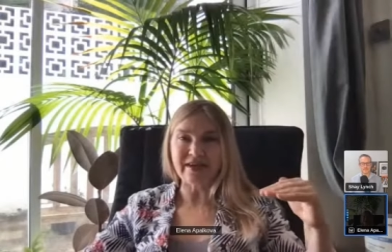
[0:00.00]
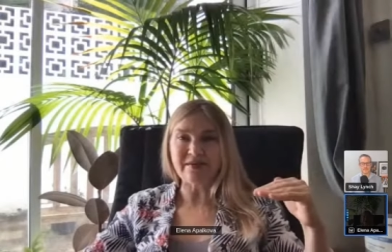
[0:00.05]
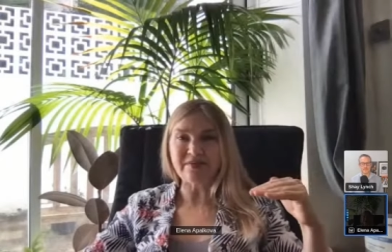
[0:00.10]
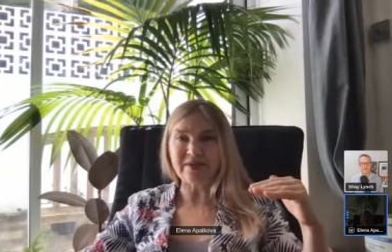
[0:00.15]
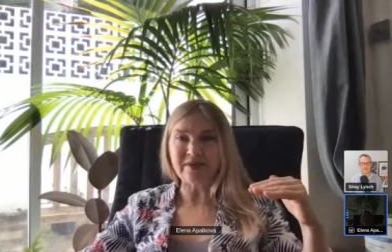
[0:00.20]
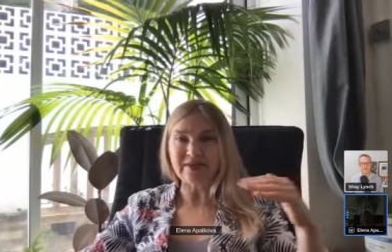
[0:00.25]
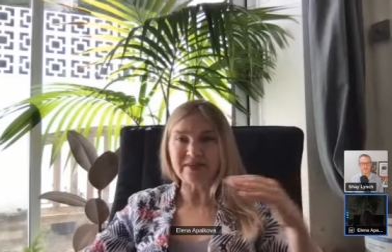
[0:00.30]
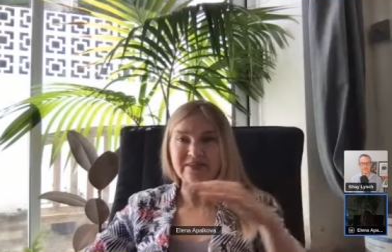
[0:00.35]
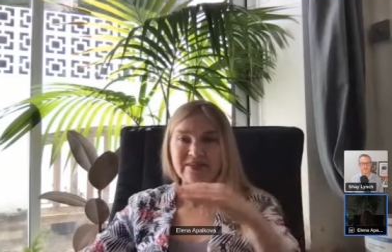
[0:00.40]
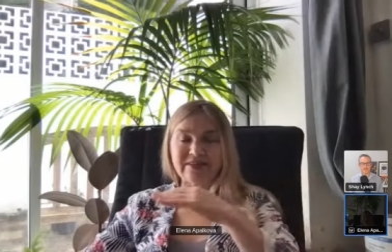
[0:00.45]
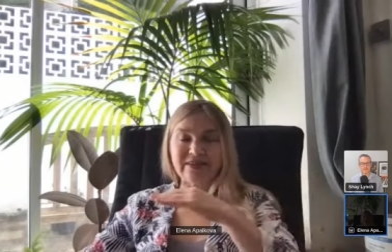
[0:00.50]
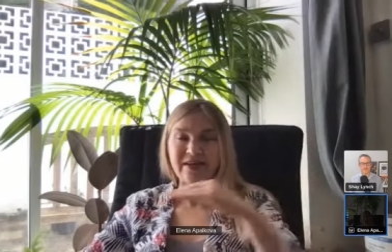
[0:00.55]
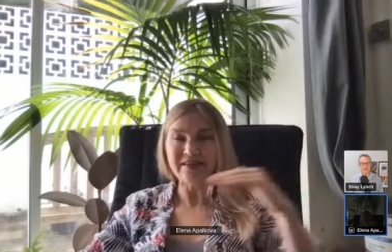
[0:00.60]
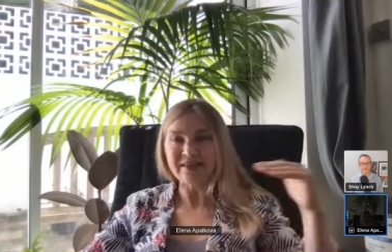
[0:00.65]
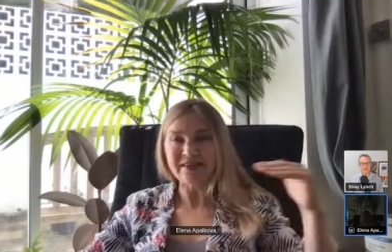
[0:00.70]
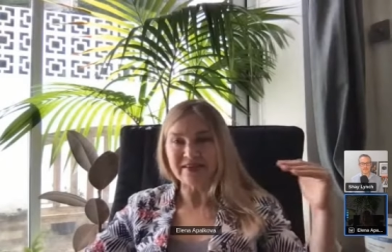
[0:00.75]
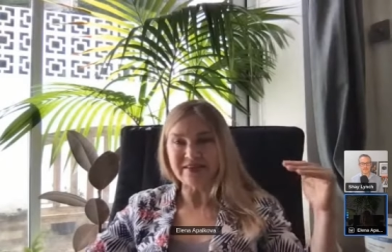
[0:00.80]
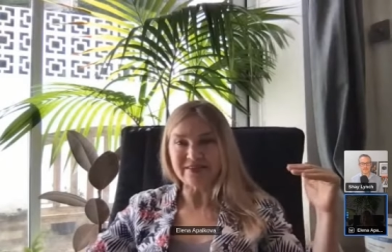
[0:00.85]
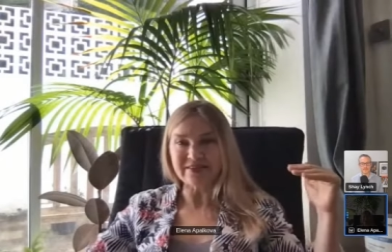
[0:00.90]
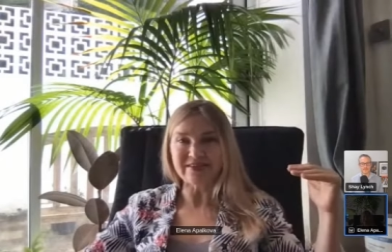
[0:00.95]
There is
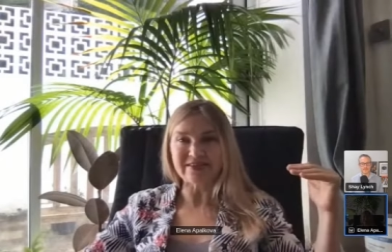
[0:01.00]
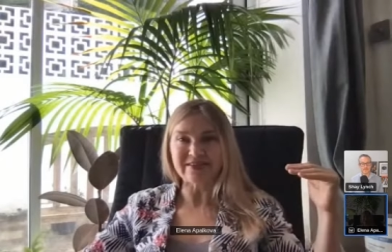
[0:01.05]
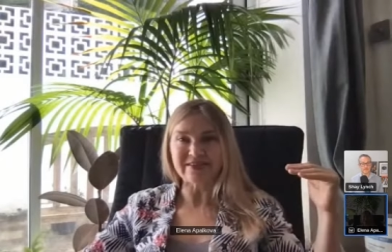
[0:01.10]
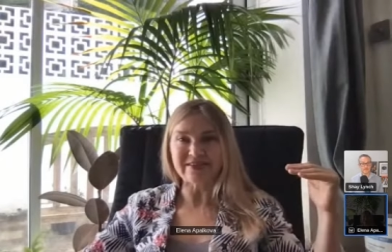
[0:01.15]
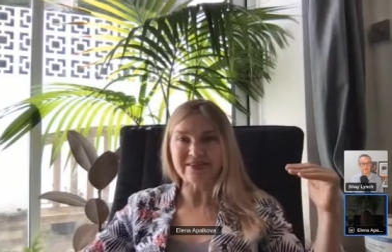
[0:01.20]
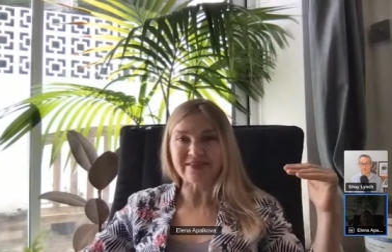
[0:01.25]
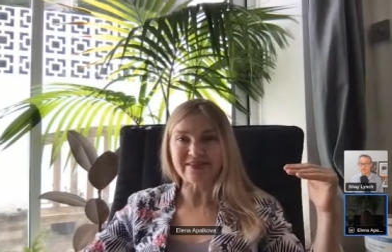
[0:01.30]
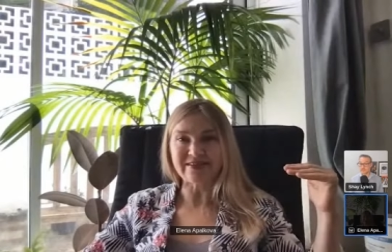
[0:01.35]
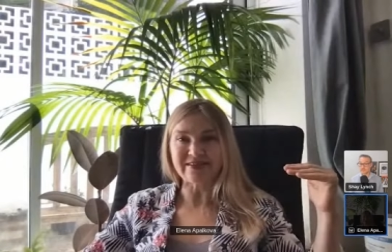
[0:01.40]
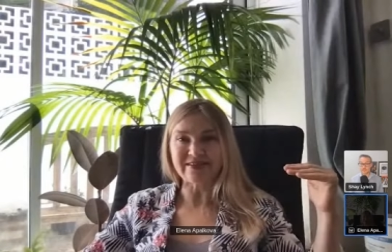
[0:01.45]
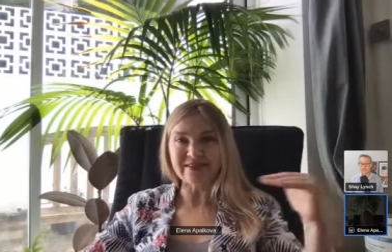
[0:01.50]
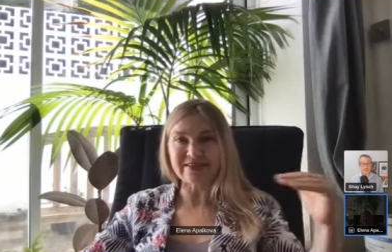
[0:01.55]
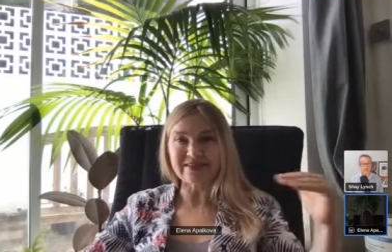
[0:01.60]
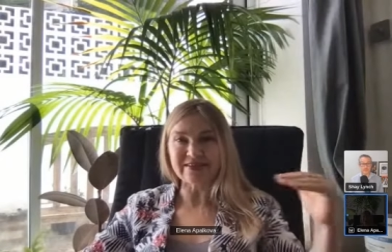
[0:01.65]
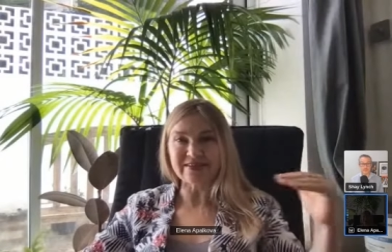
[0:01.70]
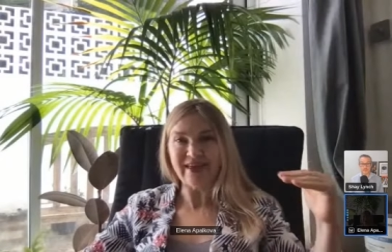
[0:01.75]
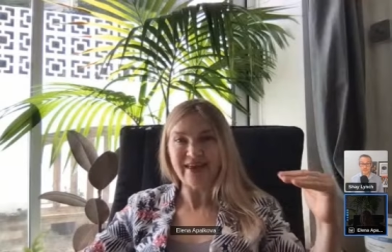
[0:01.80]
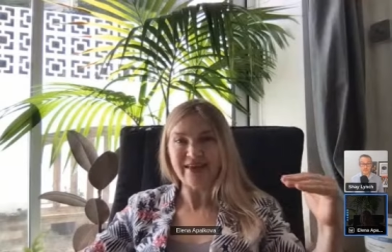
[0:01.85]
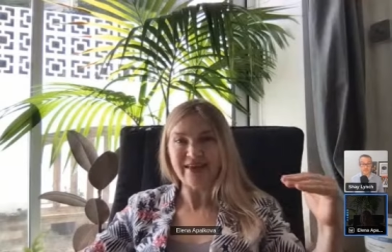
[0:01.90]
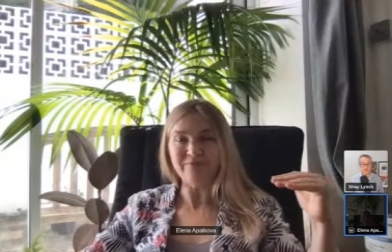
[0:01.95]
nothing st- the
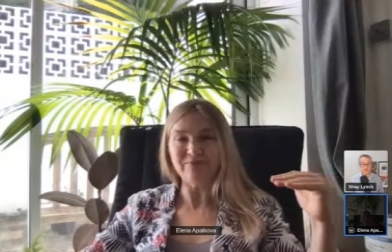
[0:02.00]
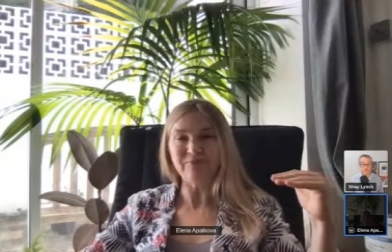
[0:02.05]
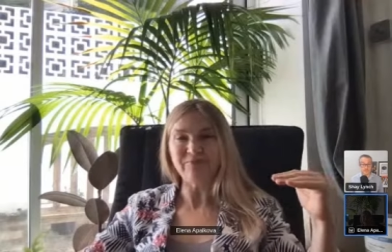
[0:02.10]
same.